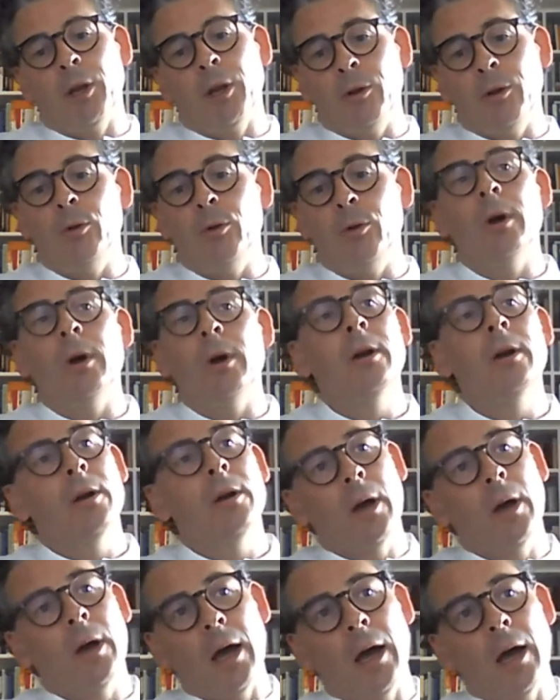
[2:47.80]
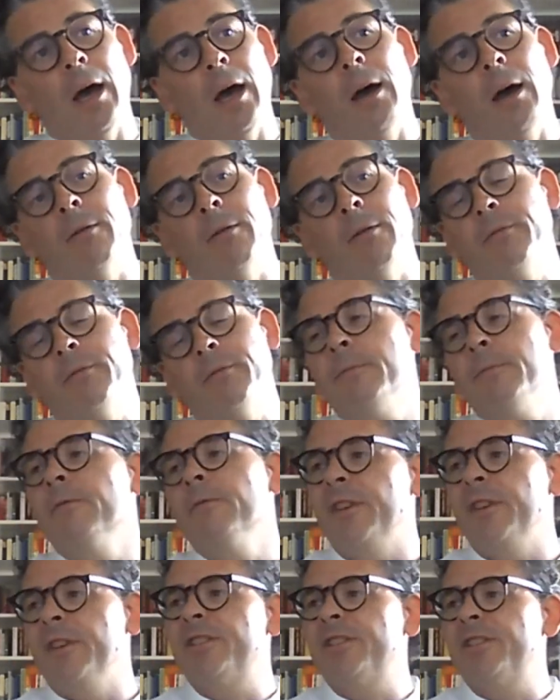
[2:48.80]
blue
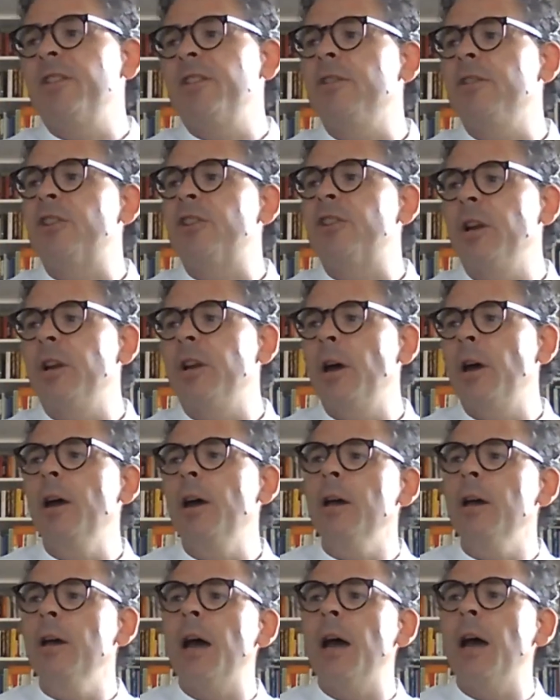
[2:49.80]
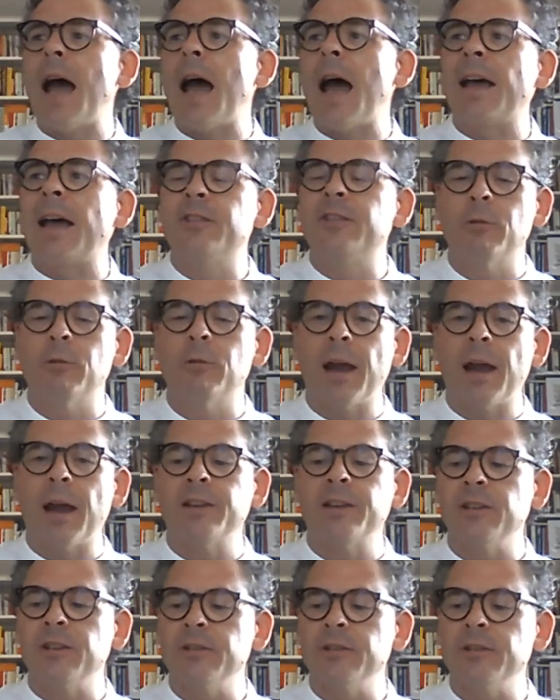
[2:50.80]
vistas and
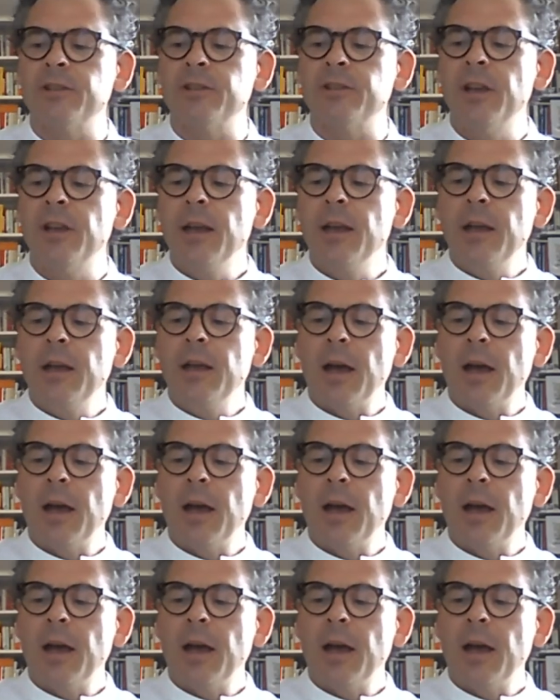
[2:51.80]
horizons.